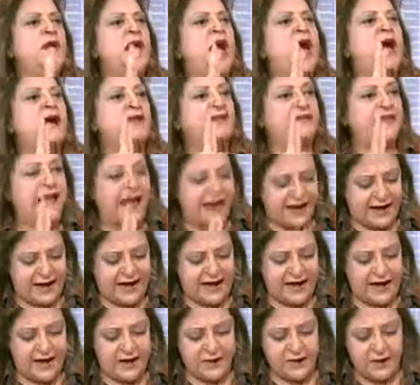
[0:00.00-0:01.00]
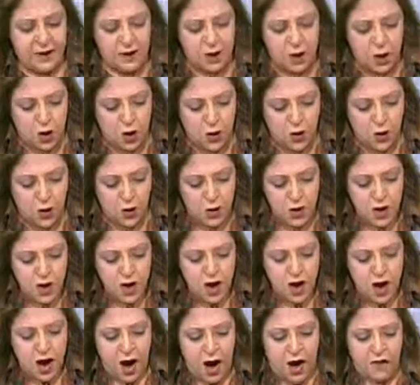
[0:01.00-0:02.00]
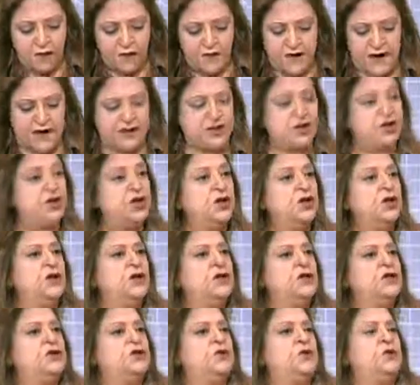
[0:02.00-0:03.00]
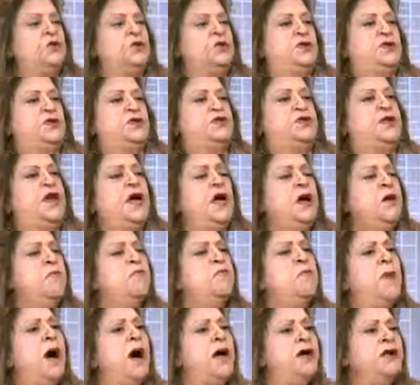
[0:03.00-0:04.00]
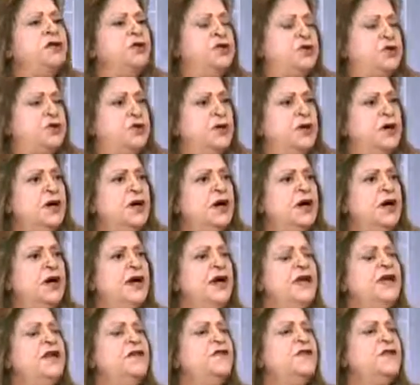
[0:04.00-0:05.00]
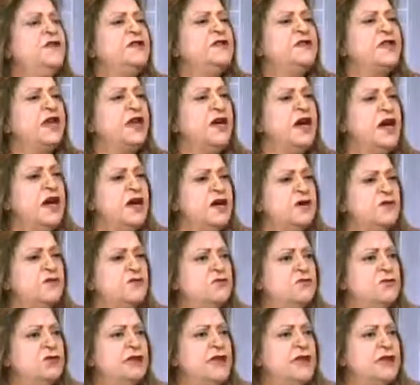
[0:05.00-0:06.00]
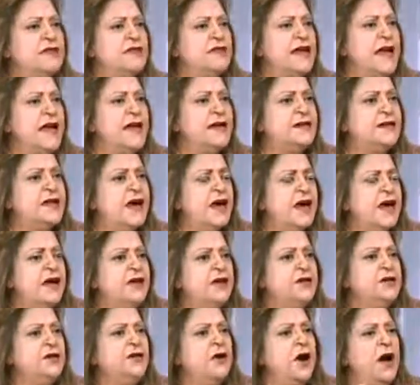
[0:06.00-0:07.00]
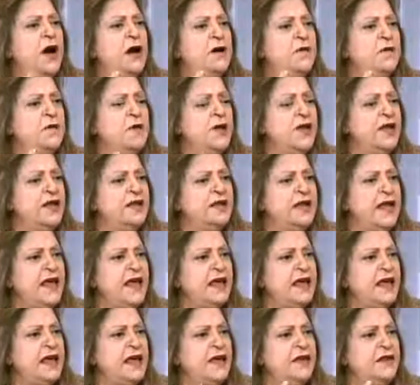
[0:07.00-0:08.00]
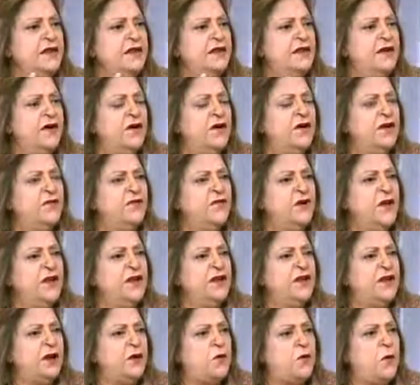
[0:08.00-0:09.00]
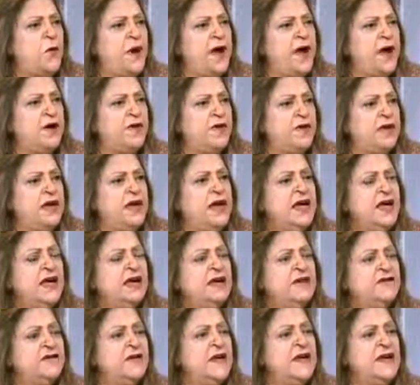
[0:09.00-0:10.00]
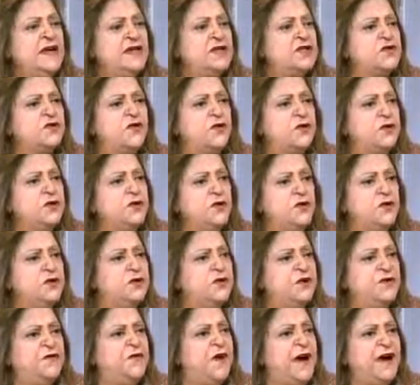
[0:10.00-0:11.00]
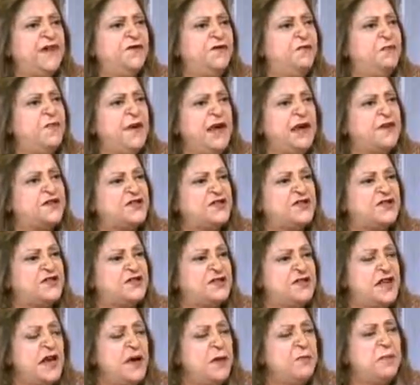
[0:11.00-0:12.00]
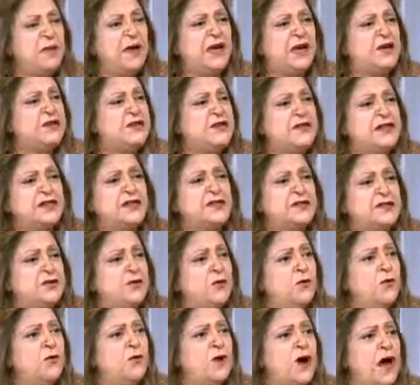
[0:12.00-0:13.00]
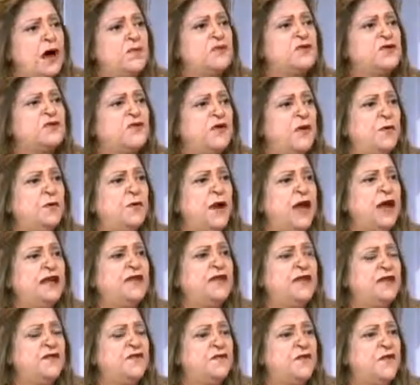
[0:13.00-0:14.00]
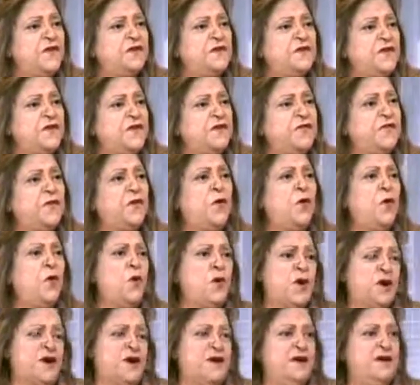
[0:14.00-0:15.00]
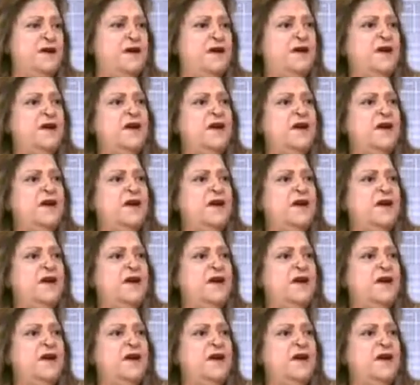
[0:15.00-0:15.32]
we are tackling the law of natural resources. Mind you, even Salah Gouda said, you are taking in the query things for 35 piastres because this law comes from 1954.